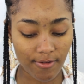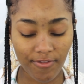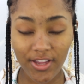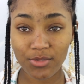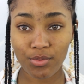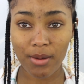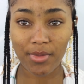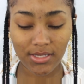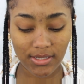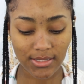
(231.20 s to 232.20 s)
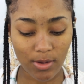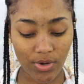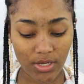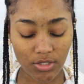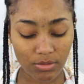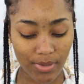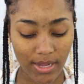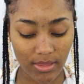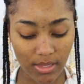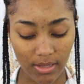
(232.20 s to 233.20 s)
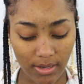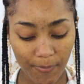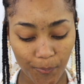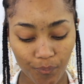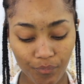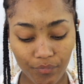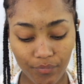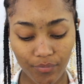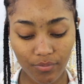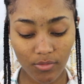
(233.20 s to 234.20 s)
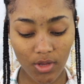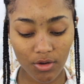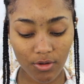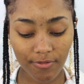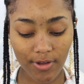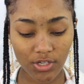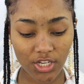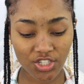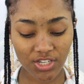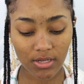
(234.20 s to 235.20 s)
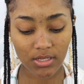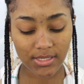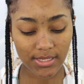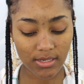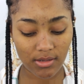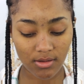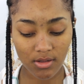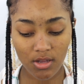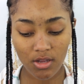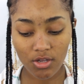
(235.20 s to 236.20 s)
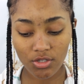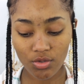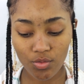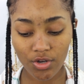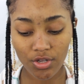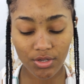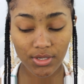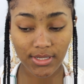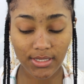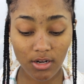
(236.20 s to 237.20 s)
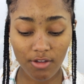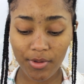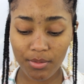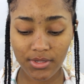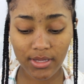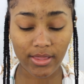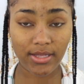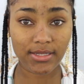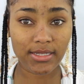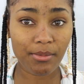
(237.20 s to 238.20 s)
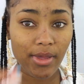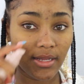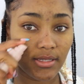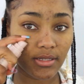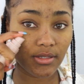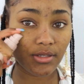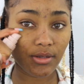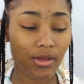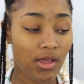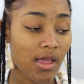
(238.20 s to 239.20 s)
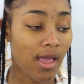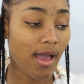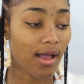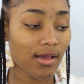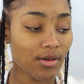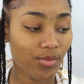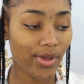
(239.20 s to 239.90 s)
face primer since I wanted to buy the, you know, foundation and concealer. So we're gonna use this. A lot of people say this is amazing, so I can't